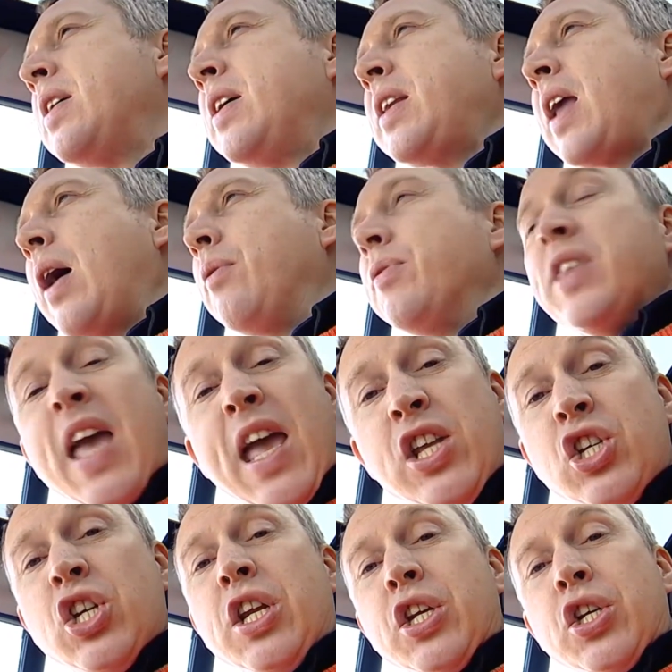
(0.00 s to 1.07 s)
Now, the
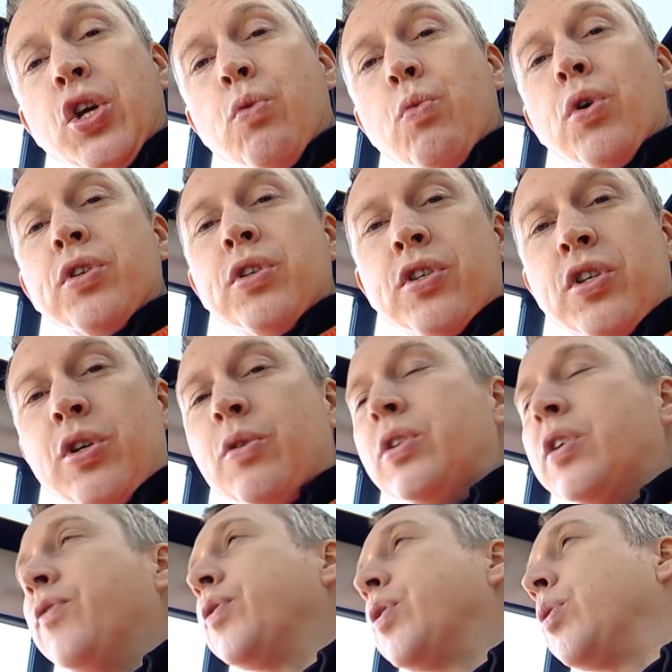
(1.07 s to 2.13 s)
engine issue wasn't too
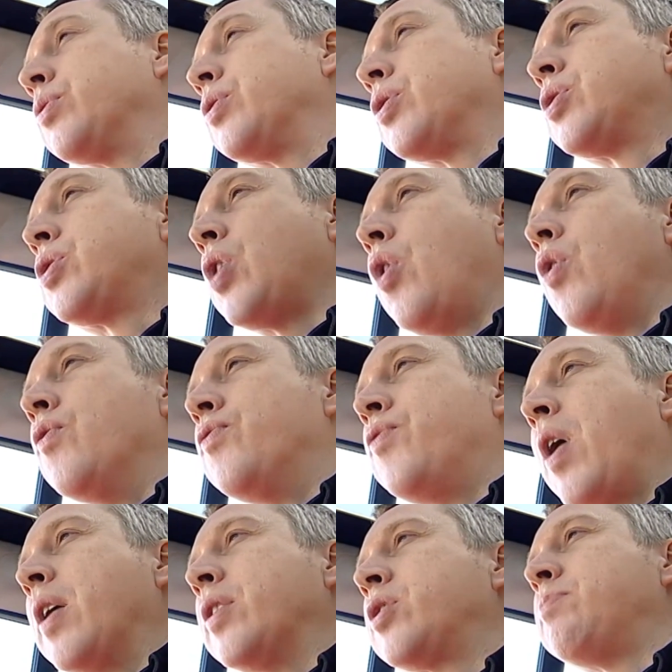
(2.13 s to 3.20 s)
difficult to solve.
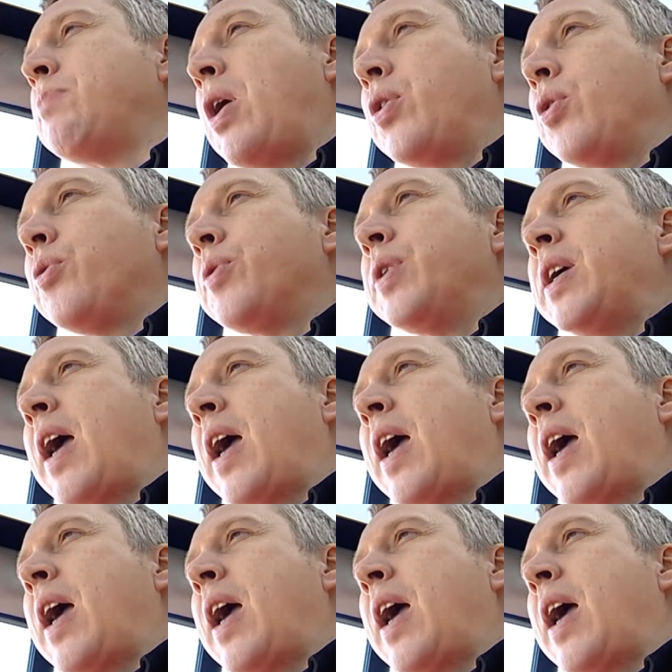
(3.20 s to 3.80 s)
Smart already